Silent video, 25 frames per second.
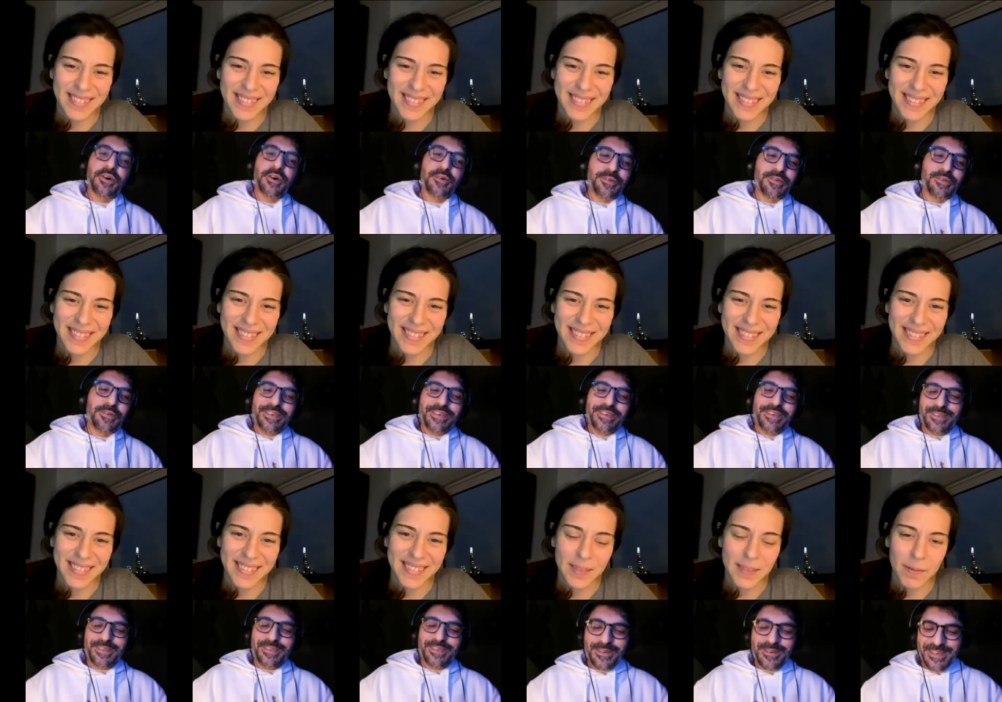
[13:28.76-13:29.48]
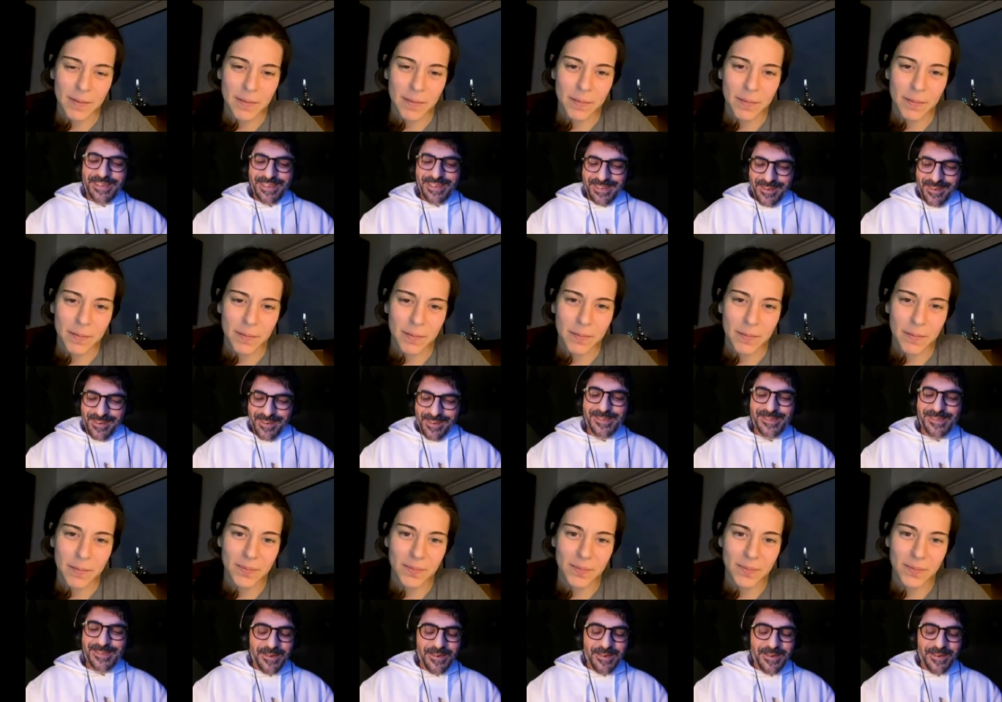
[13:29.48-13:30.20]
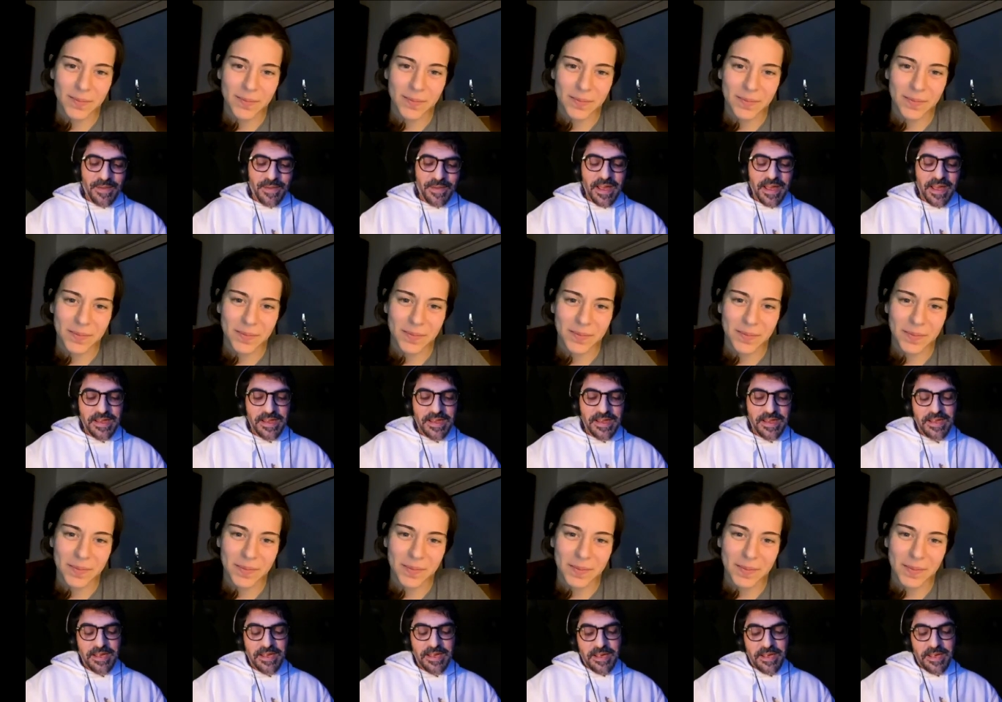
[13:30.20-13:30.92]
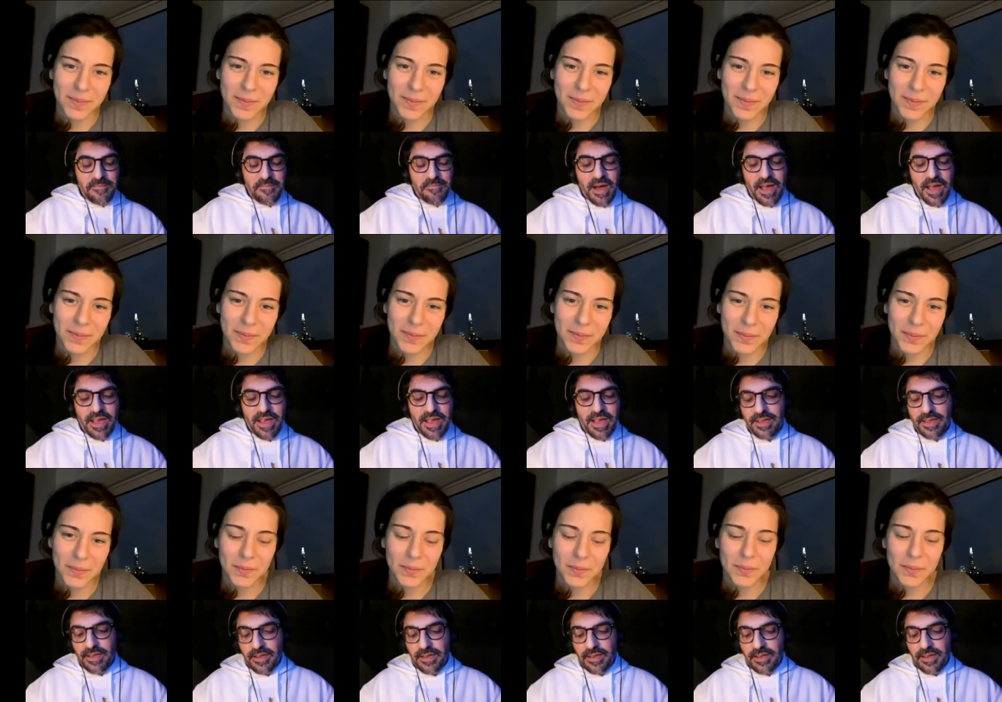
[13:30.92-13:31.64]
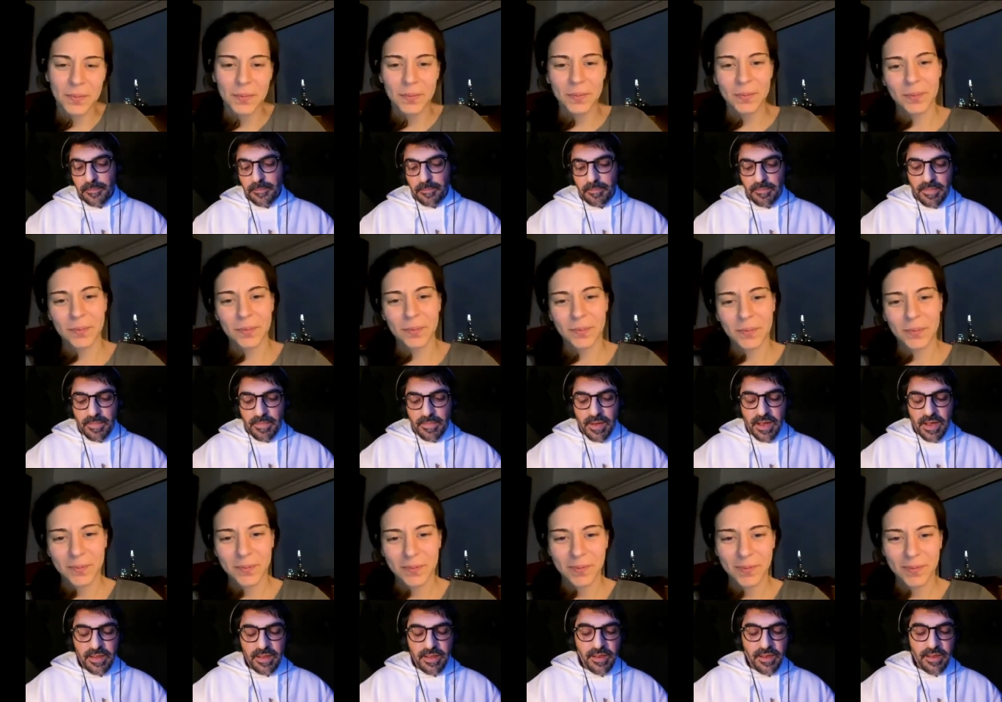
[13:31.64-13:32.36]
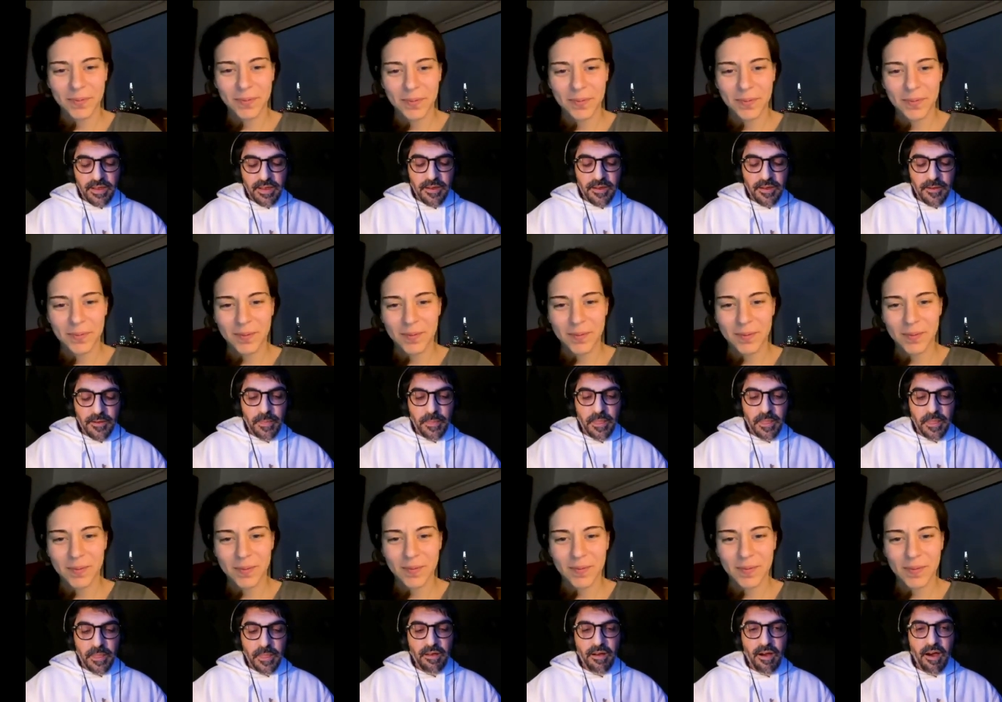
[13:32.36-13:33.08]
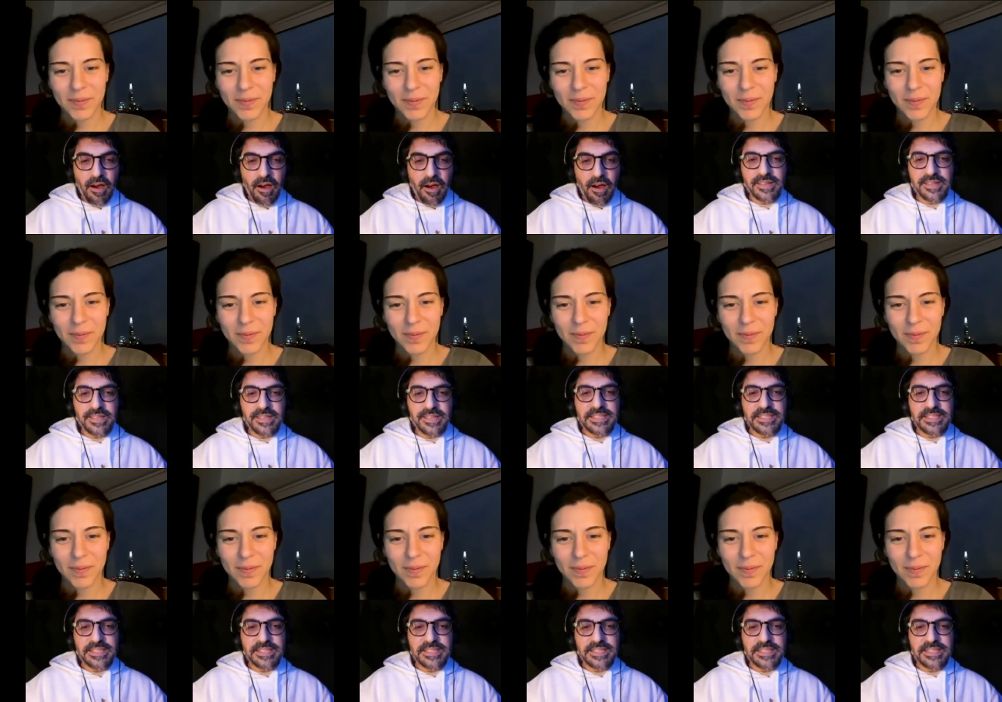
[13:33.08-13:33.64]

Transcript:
Speaker 1: which is also my my my um, artist